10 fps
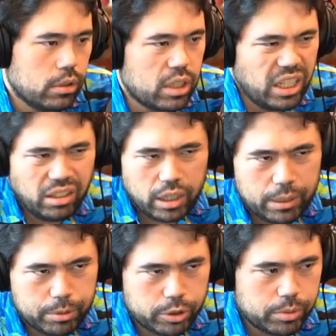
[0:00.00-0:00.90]
kind of
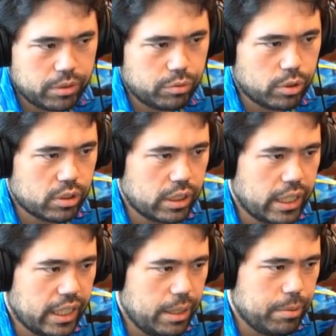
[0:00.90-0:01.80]
like bishop d4 because I,
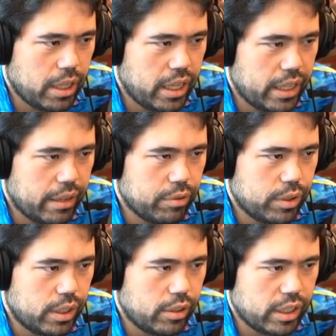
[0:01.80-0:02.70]
I, keep an eye on
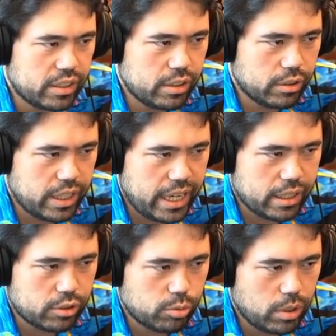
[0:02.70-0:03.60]
everything here I can still take
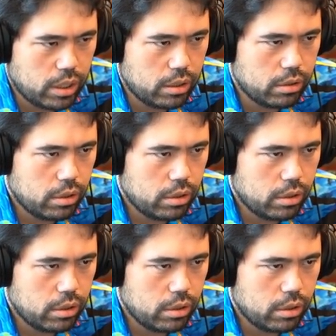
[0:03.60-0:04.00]
as well